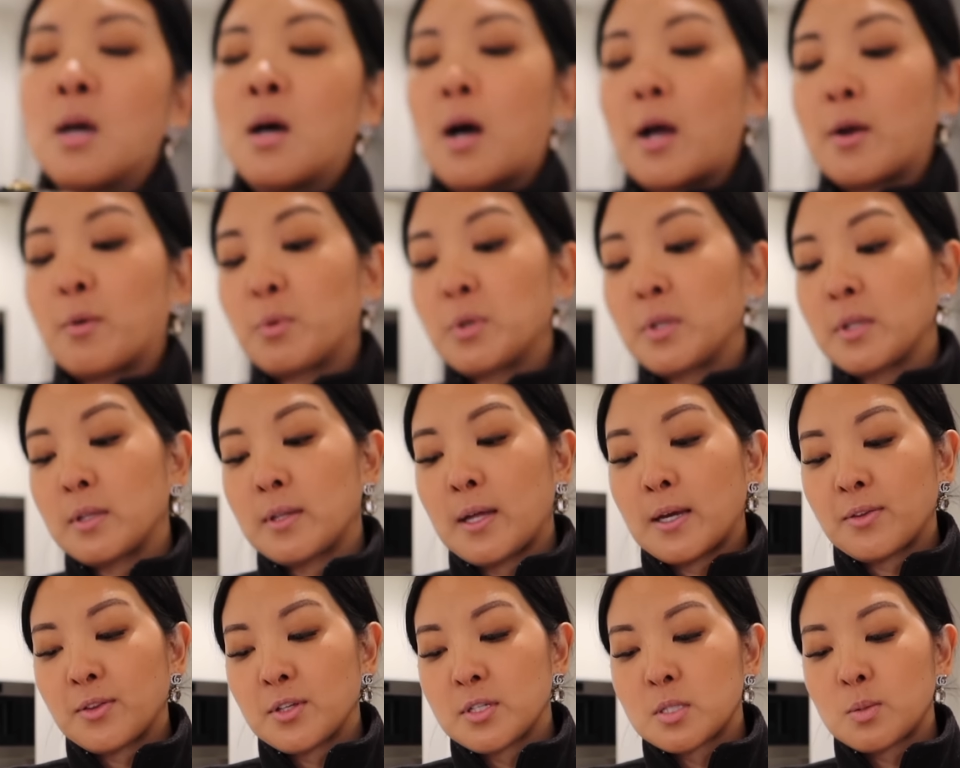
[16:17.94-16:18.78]
I really
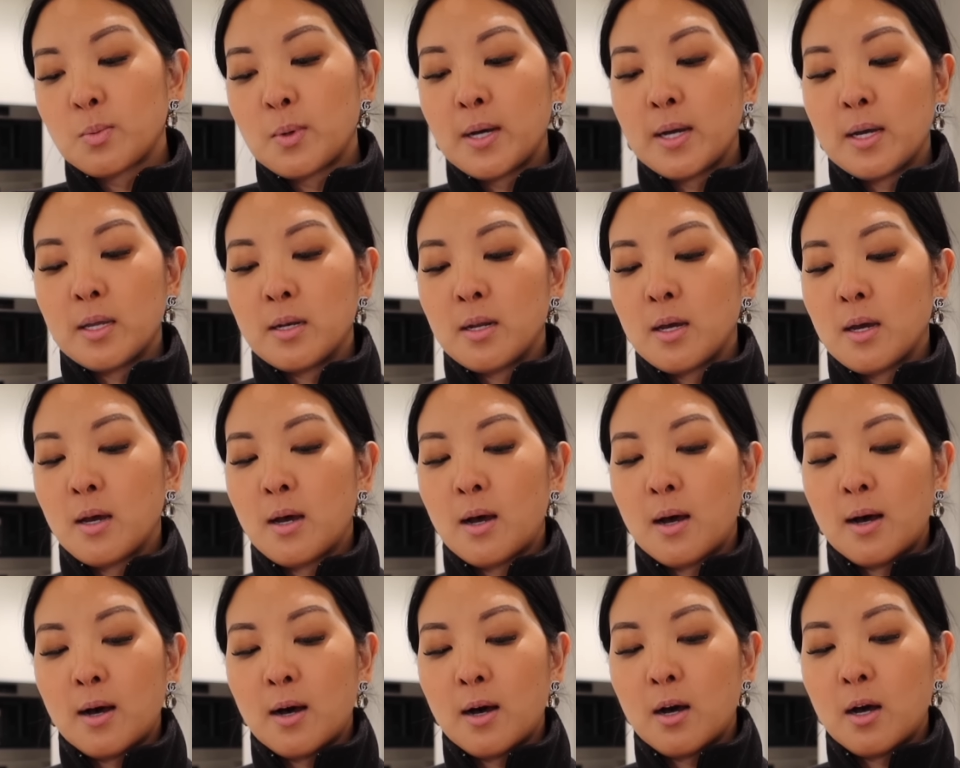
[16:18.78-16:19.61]
like this one.
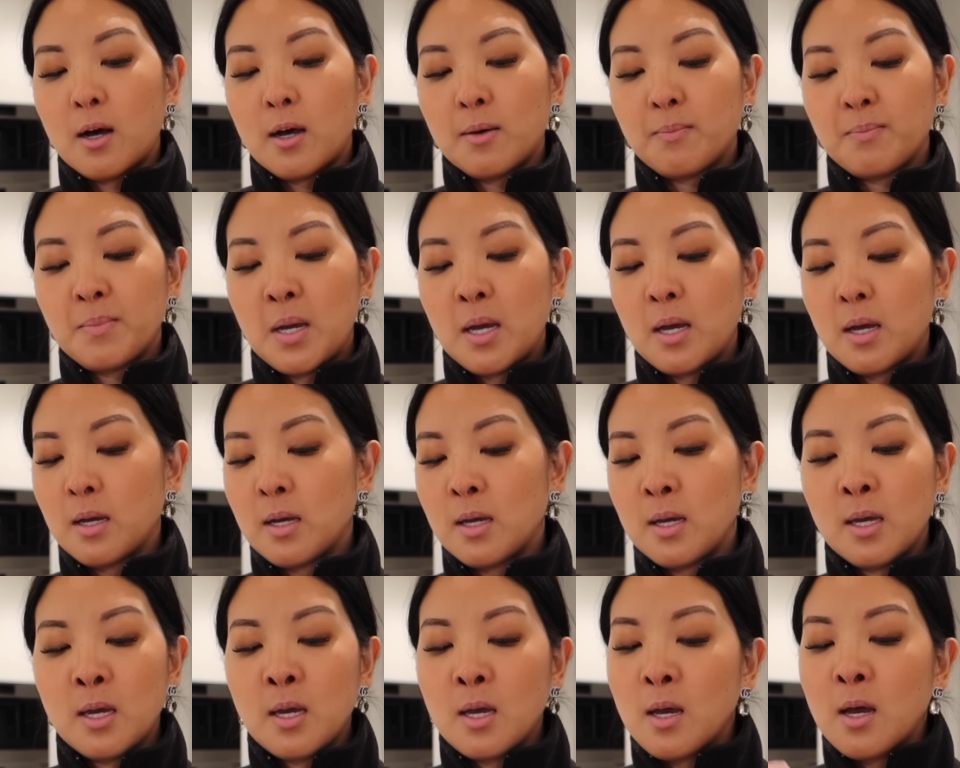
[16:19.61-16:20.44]
I
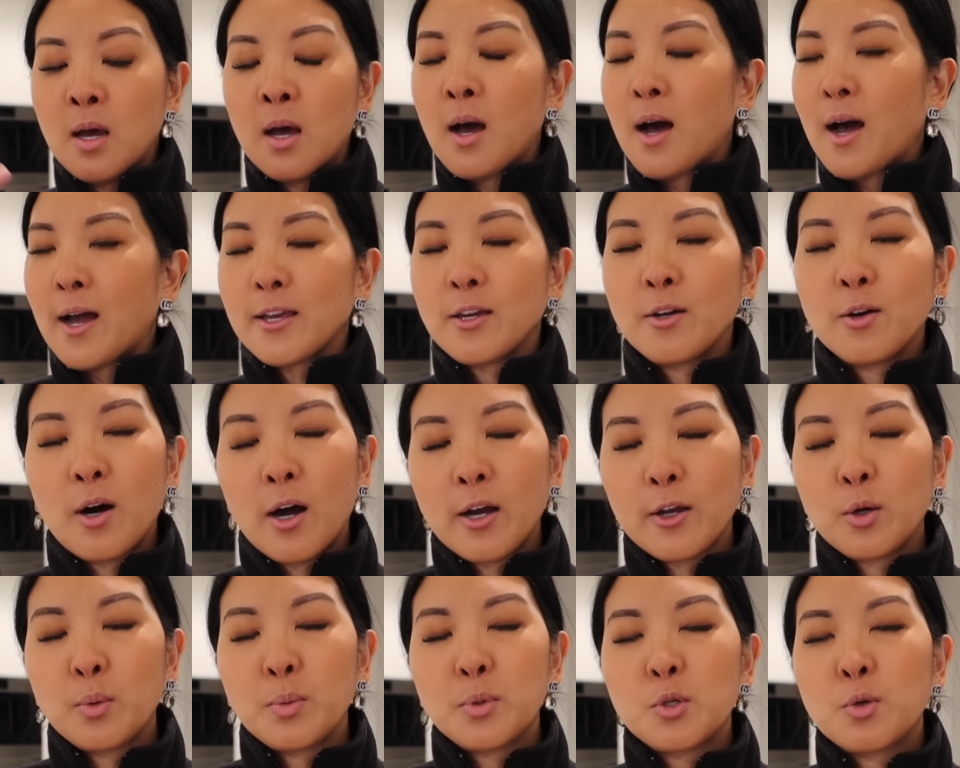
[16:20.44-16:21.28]

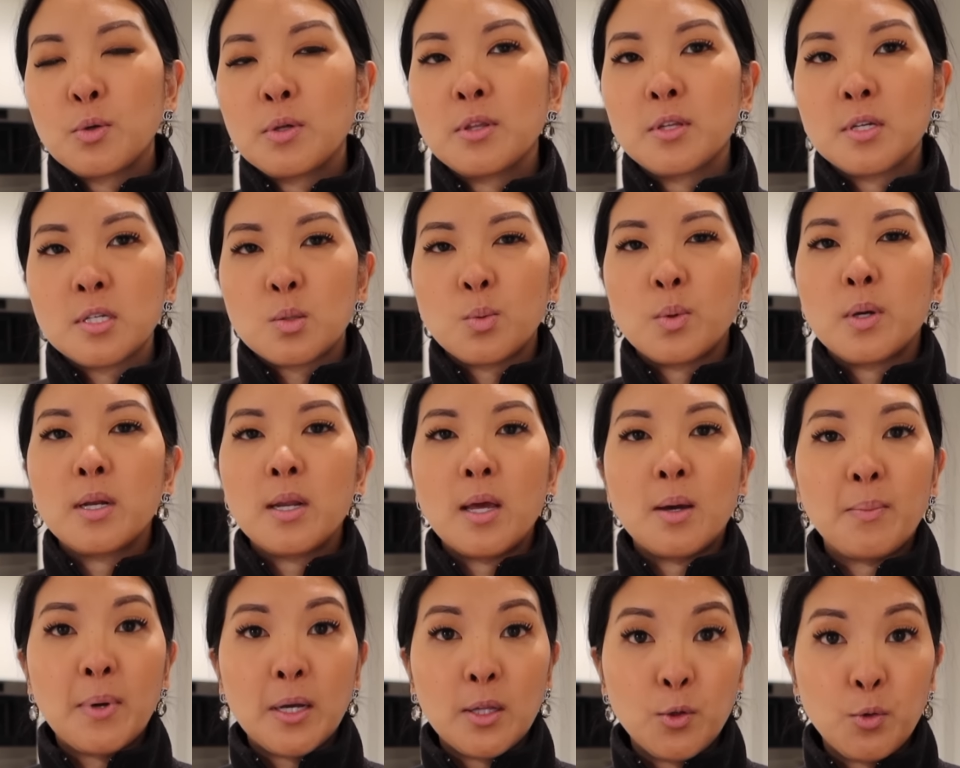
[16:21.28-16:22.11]
go between this one
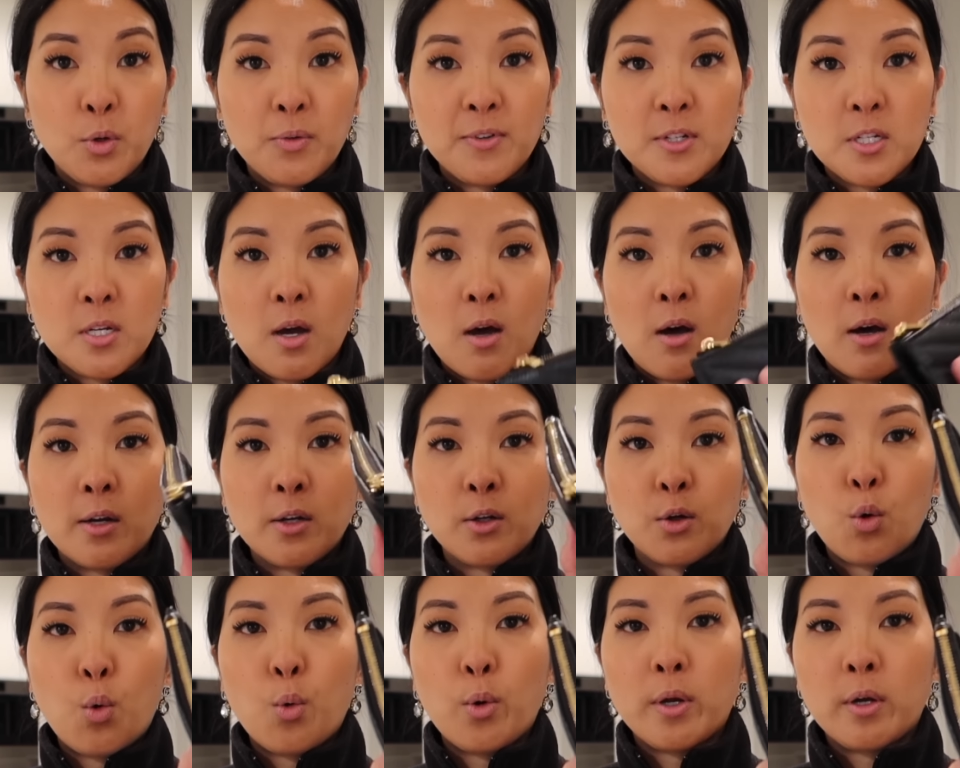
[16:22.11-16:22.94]
and my Louis
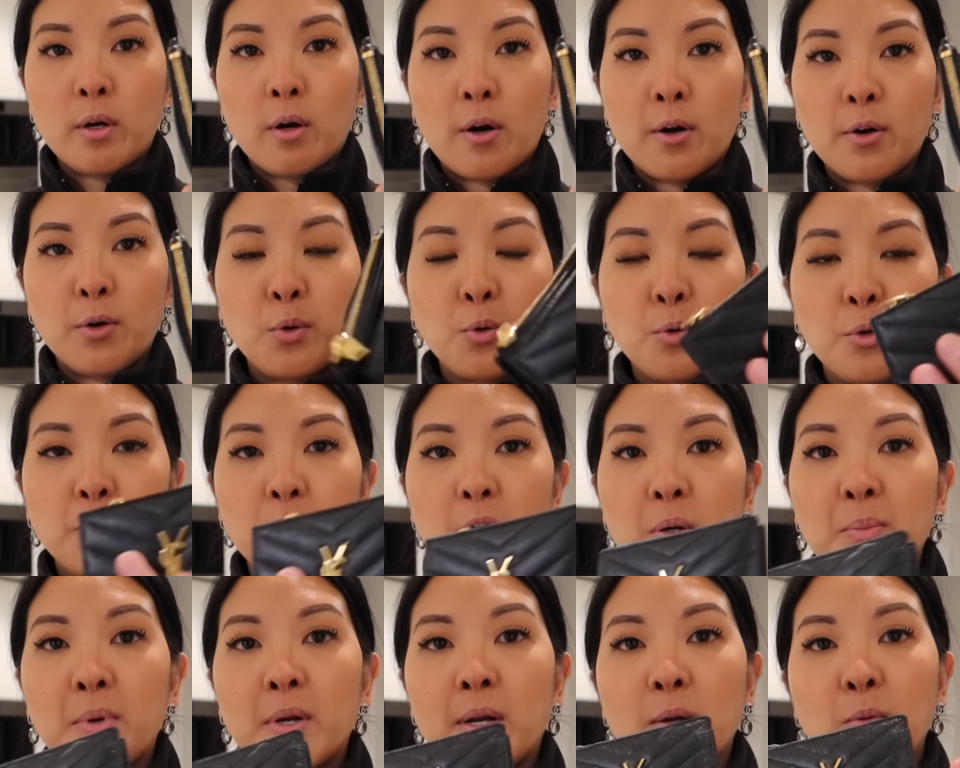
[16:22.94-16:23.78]
Vuitton coin card
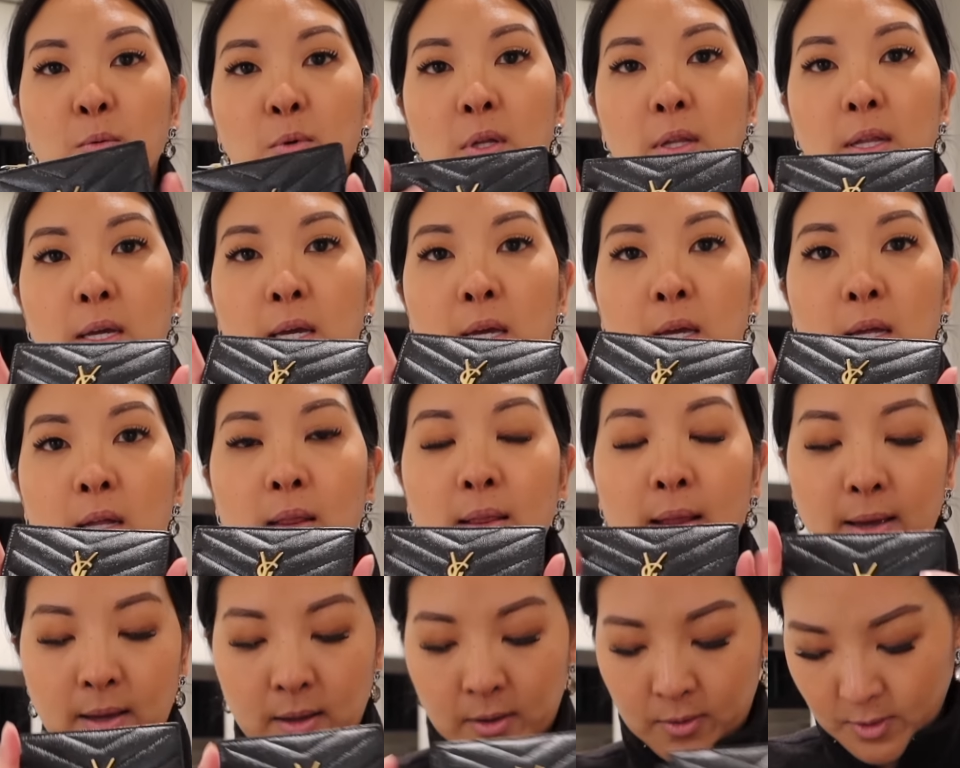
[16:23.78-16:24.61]
holder, but I really
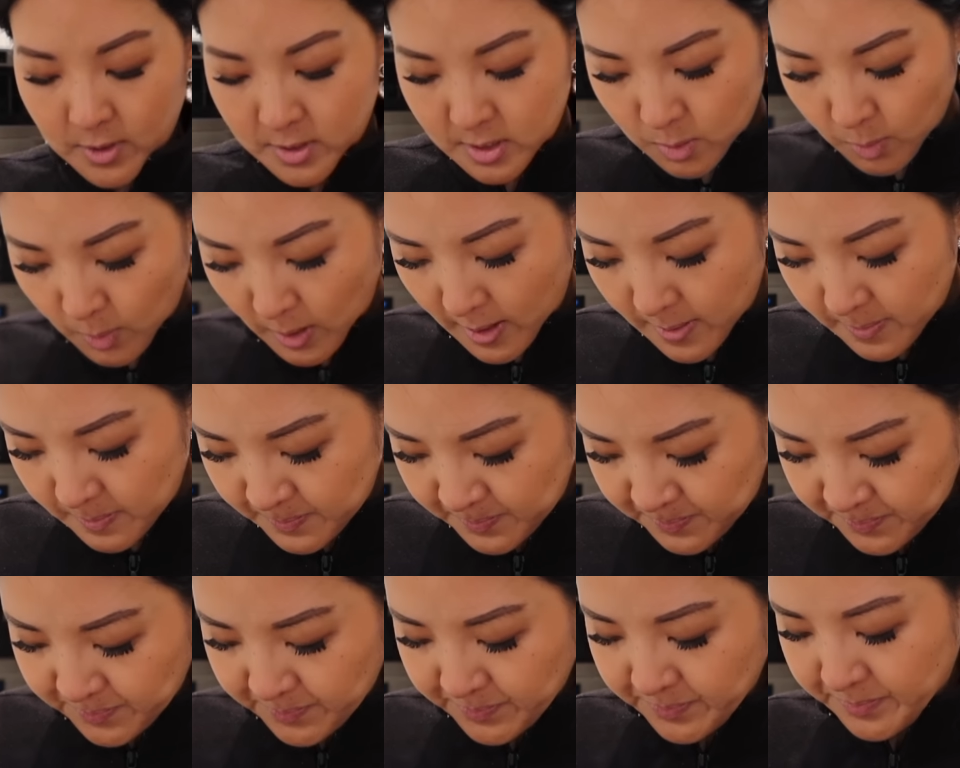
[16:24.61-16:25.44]
like this
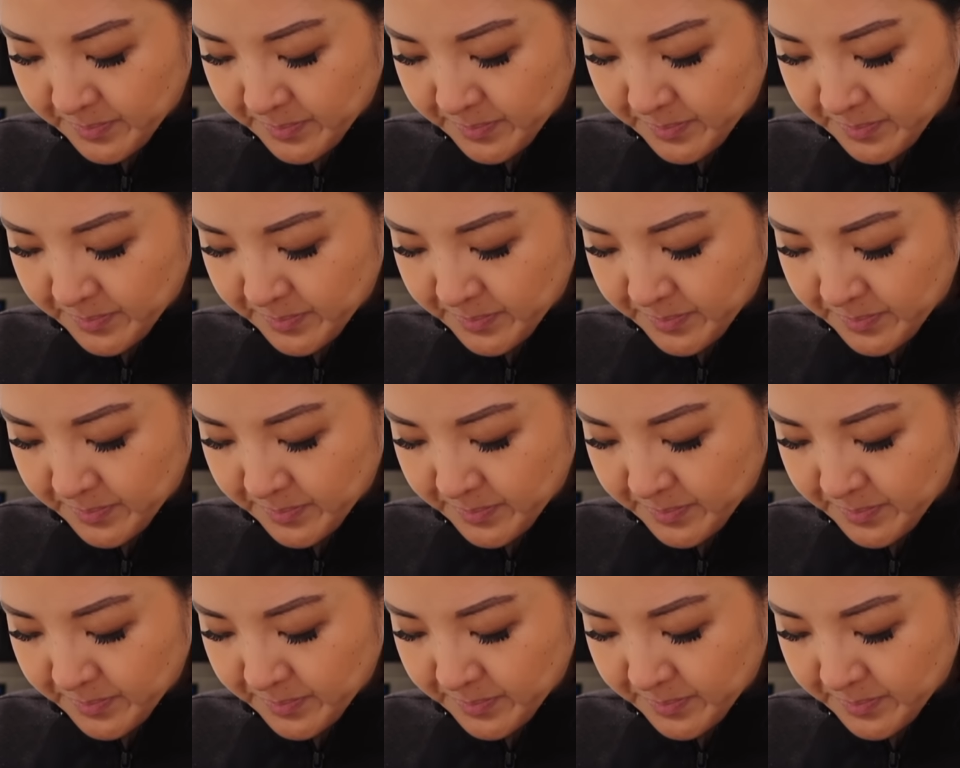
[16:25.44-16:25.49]
one.